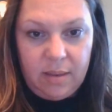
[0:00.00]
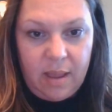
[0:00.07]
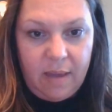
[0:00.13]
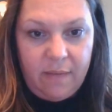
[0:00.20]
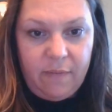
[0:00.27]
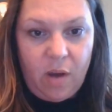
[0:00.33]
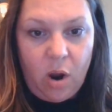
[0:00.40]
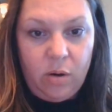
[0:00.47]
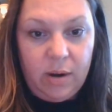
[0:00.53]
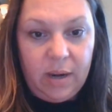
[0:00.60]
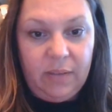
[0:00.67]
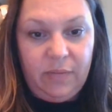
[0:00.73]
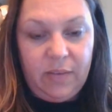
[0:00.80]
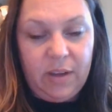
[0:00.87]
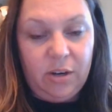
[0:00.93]
have
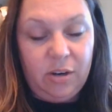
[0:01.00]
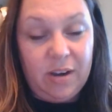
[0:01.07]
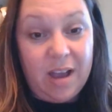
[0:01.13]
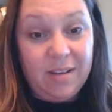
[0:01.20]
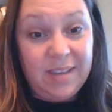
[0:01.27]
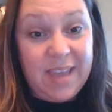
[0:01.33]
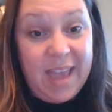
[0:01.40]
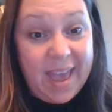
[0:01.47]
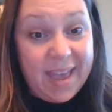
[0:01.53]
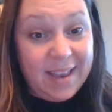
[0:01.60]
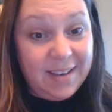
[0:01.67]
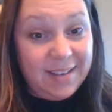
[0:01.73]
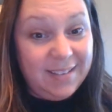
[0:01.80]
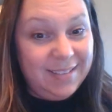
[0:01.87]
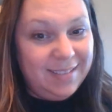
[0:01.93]
already figured out
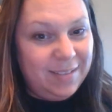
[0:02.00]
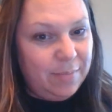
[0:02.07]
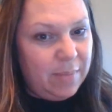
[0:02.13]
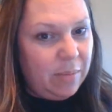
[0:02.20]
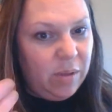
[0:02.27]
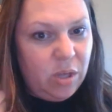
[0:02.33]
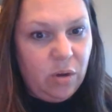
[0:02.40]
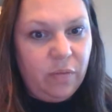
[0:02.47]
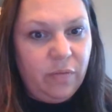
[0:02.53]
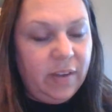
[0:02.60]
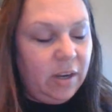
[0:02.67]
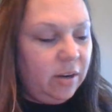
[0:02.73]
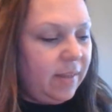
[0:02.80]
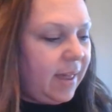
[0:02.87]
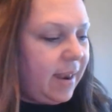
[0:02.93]
yet. Maybe you'll
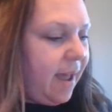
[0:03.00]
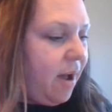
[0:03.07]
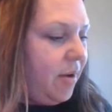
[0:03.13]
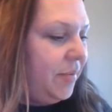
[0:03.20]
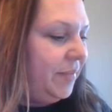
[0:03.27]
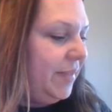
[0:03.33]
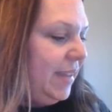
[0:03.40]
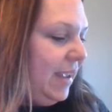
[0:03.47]
figure that out